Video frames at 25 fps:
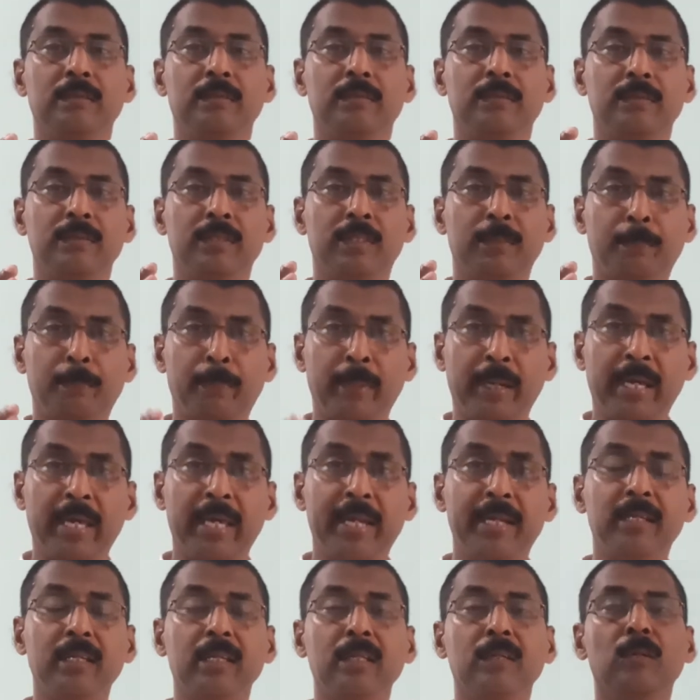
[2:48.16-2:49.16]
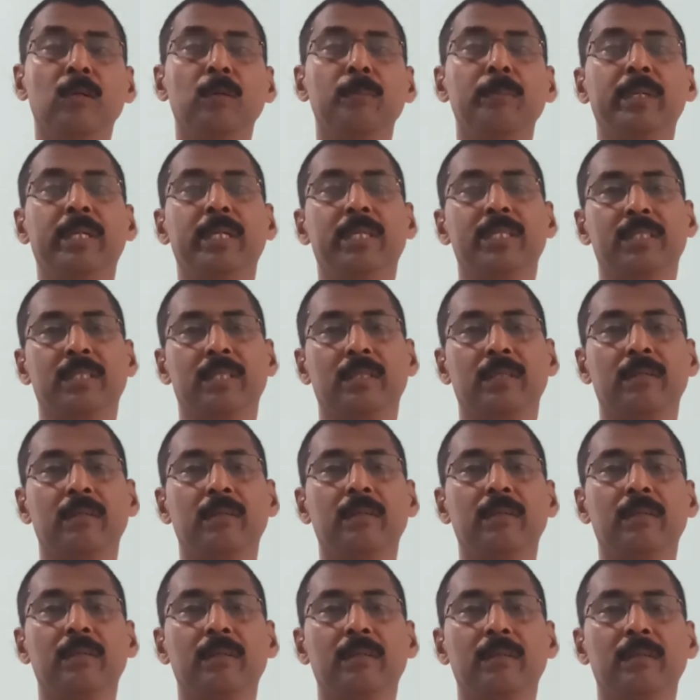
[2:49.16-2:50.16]
the parental
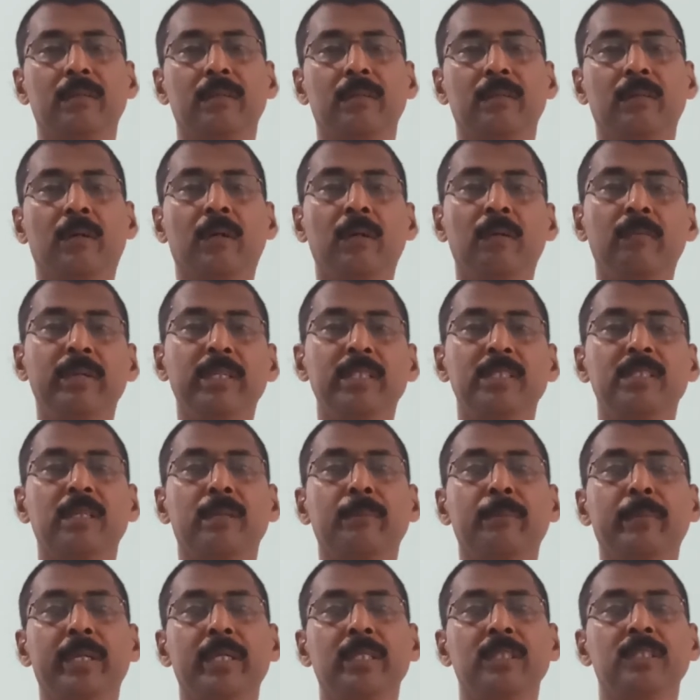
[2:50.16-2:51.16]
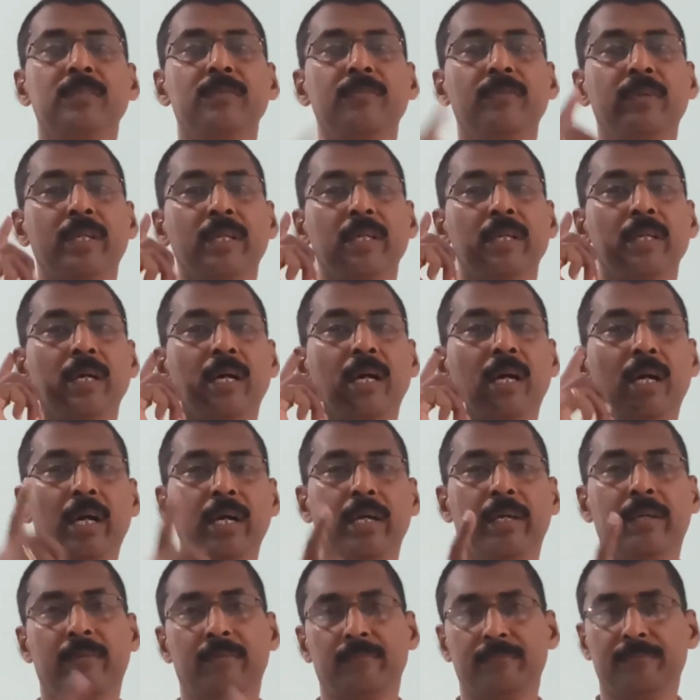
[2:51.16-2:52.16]
combination always remains very
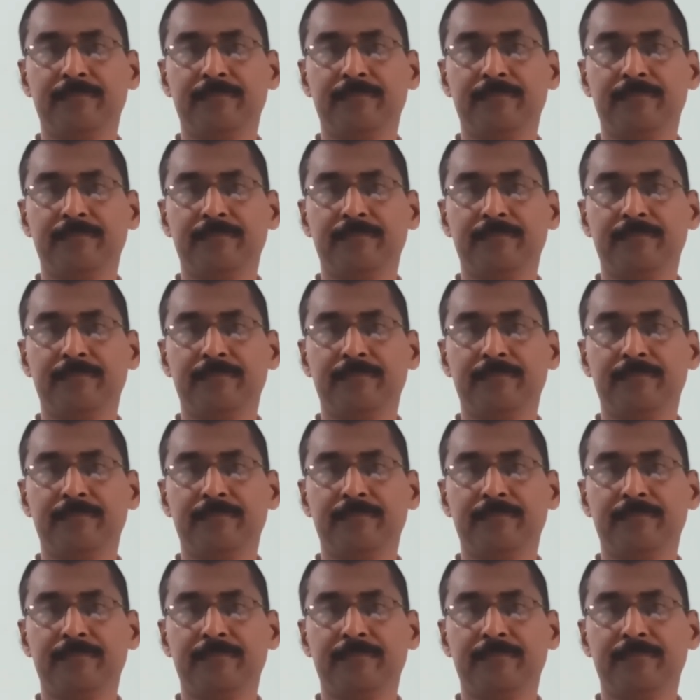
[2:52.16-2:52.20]
high